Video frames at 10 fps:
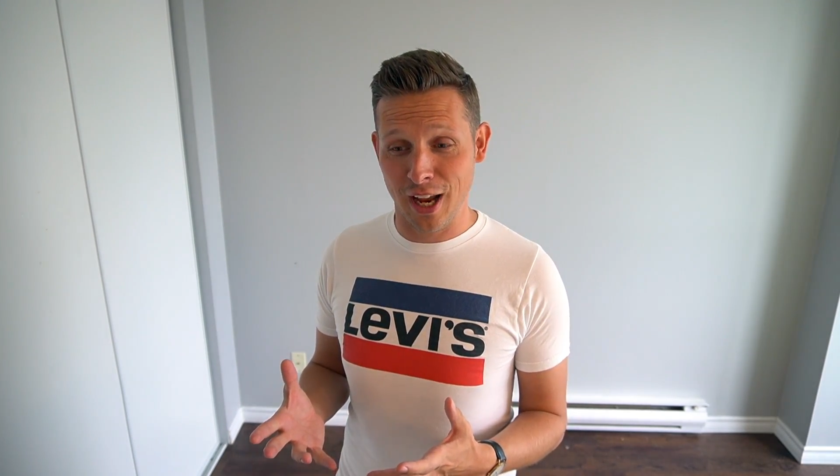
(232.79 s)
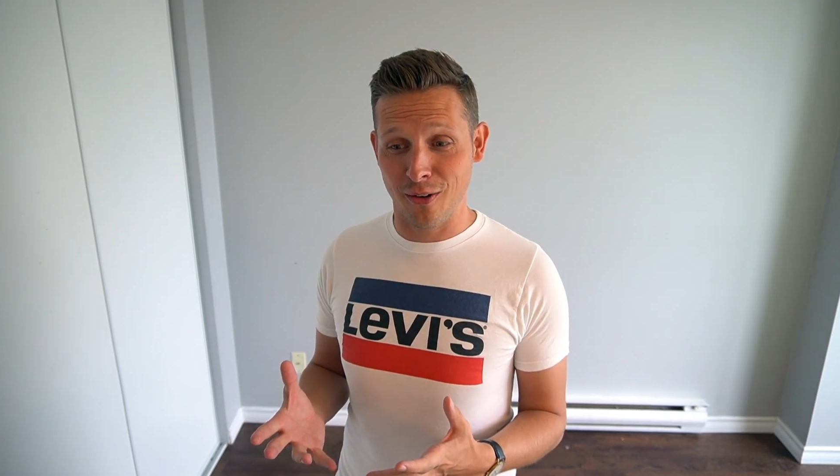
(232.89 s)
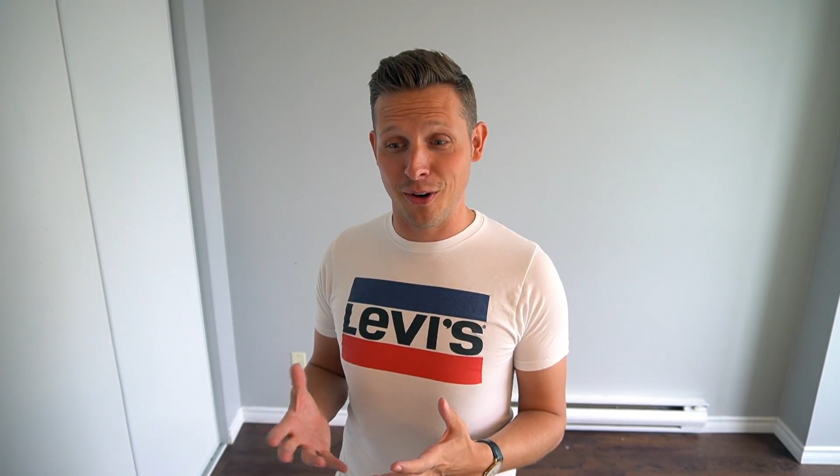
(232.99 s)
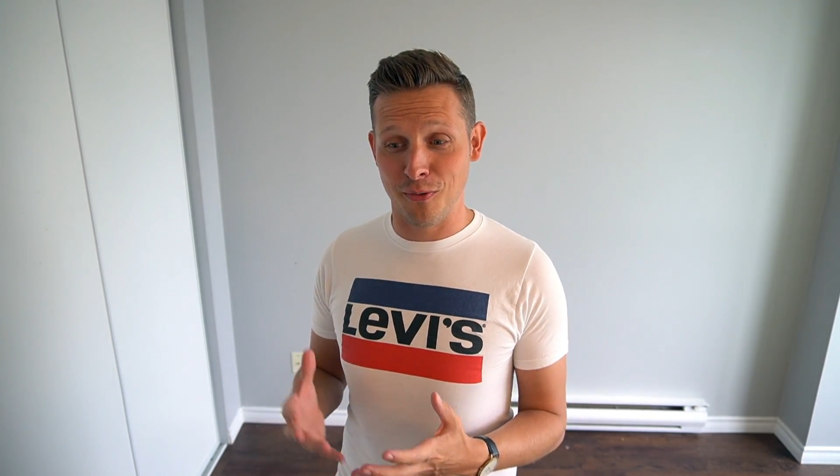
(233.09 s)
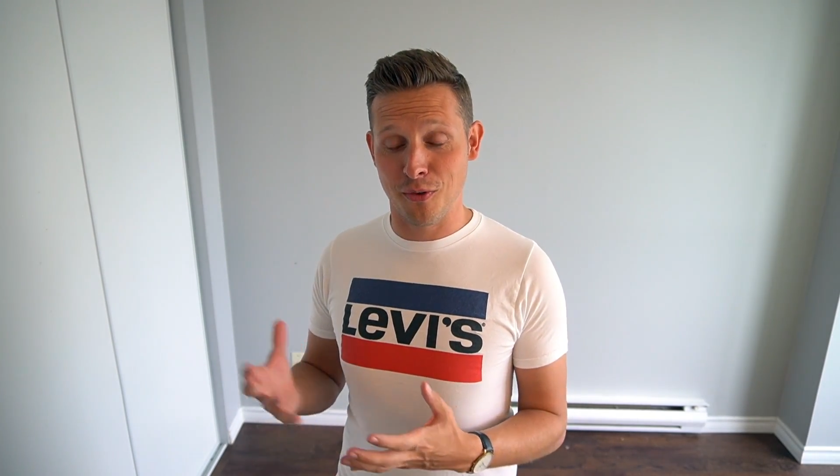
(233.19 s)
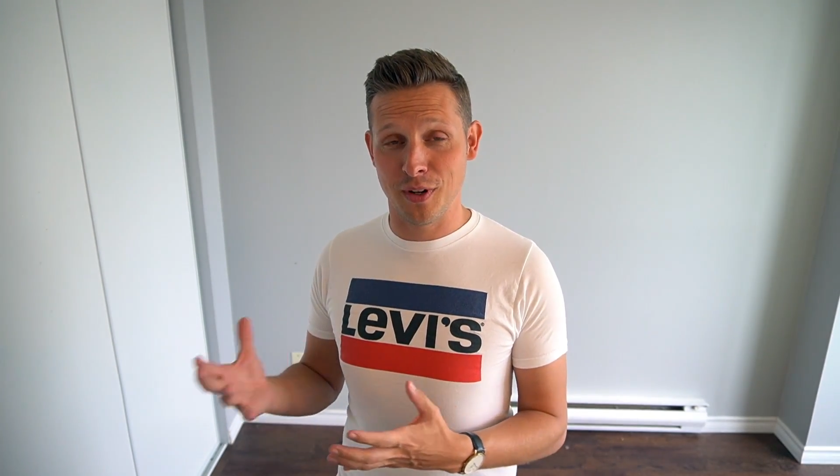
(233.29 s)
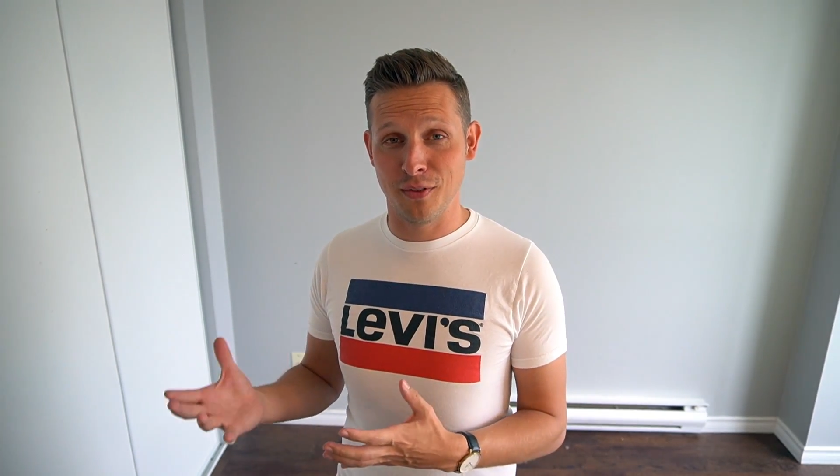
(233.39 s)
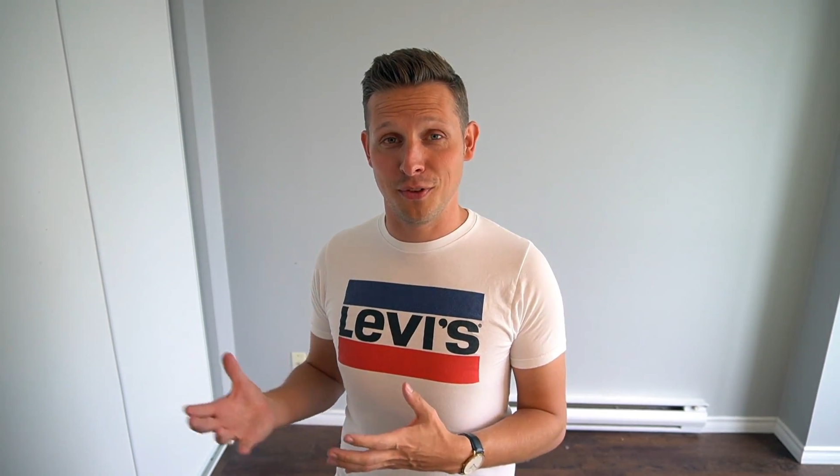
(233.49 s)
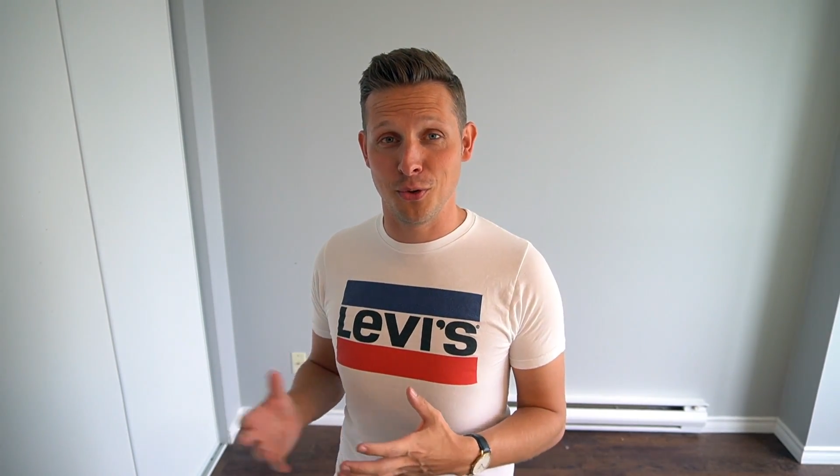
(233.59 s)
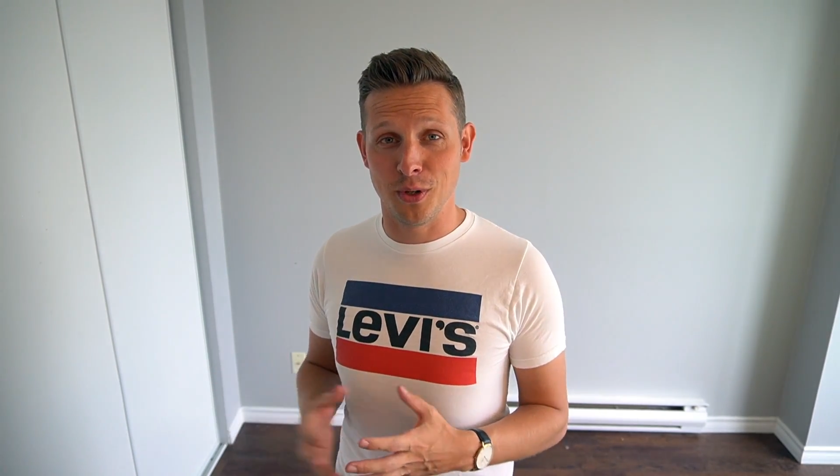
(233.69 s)
carrier within
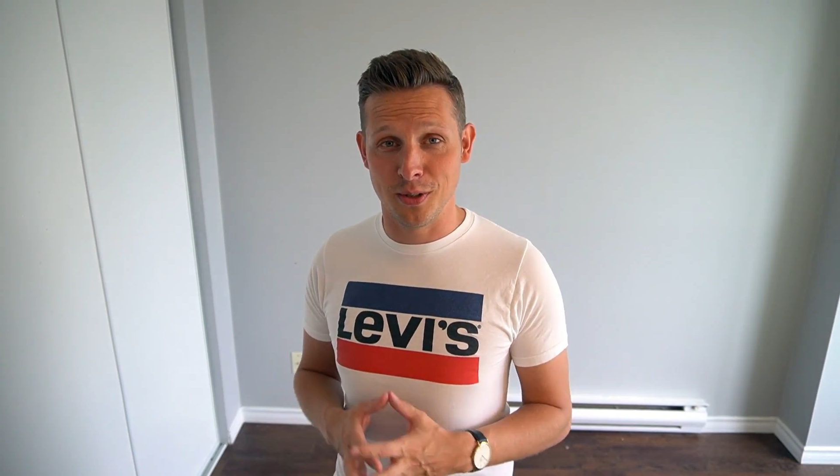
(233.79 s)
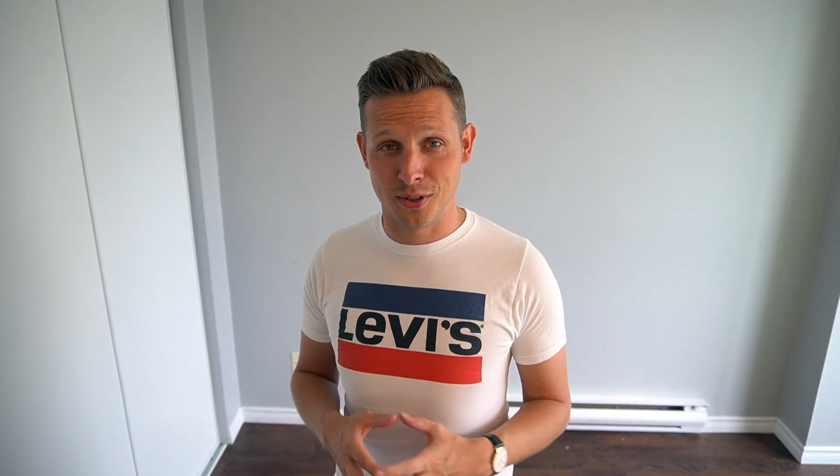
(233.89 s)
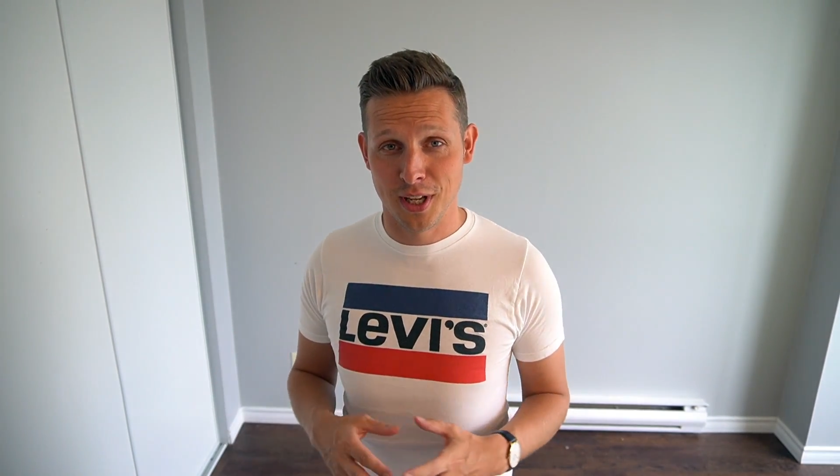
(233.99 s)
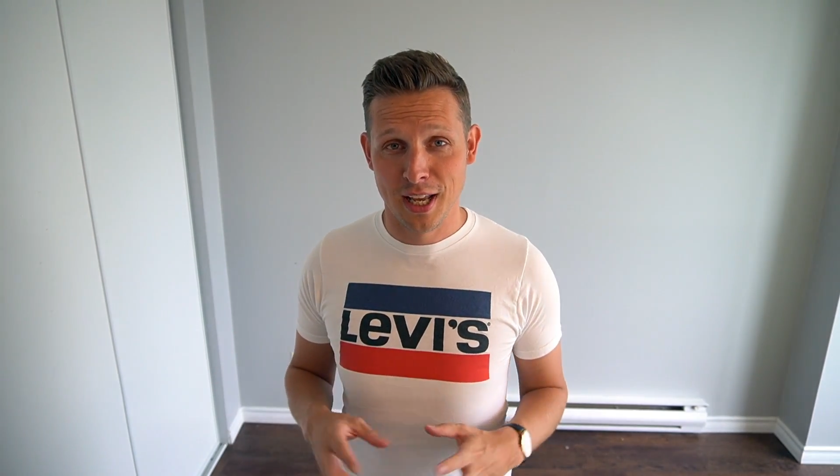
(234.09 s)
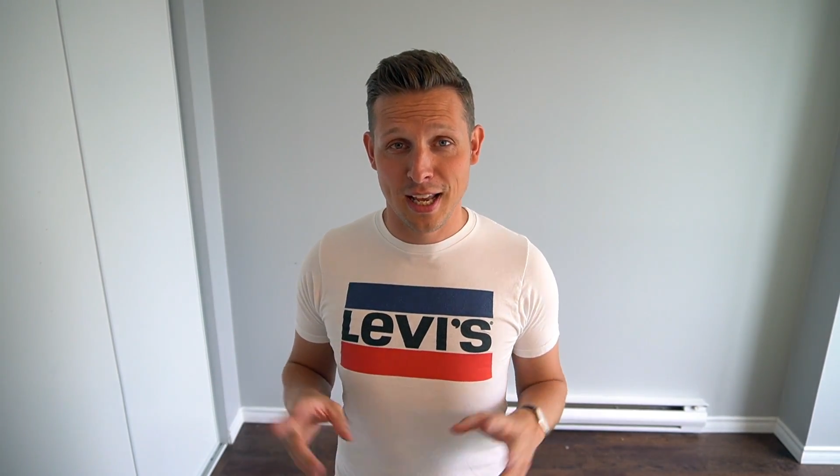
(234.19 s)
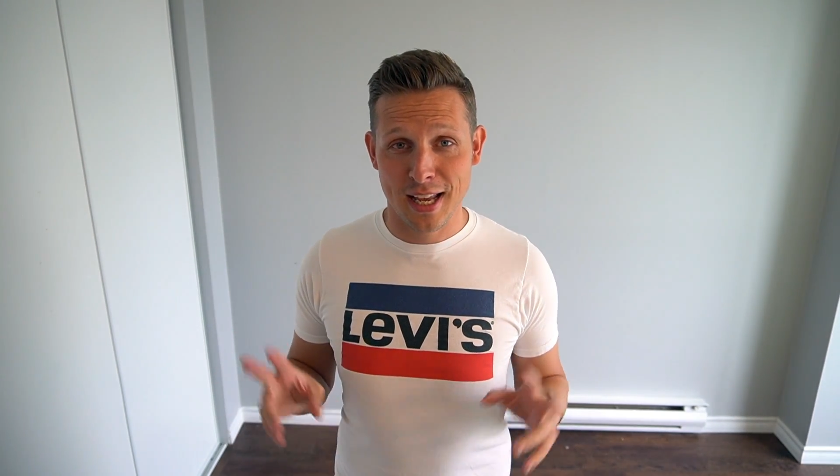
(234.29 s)
a few years